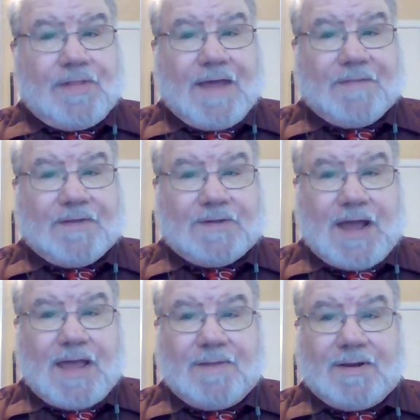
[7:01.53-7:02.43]
that the
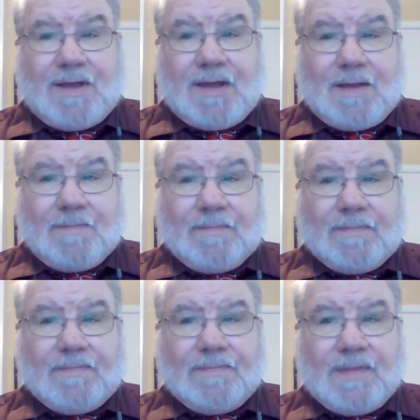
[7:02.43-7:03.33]
time had come.
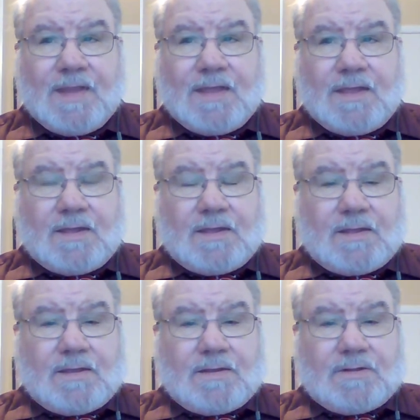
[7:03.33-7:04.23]

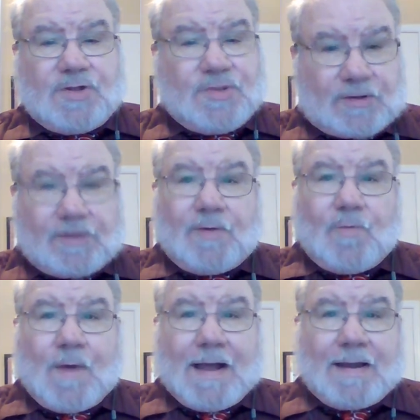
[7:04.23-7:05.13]
Just a little
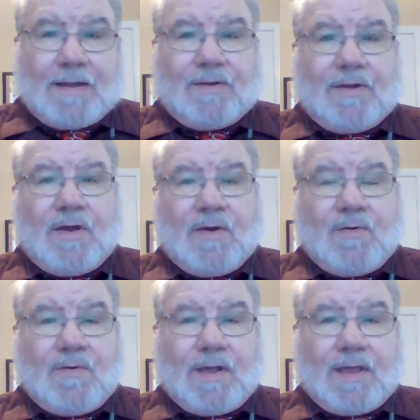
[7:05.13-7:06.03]
while ago,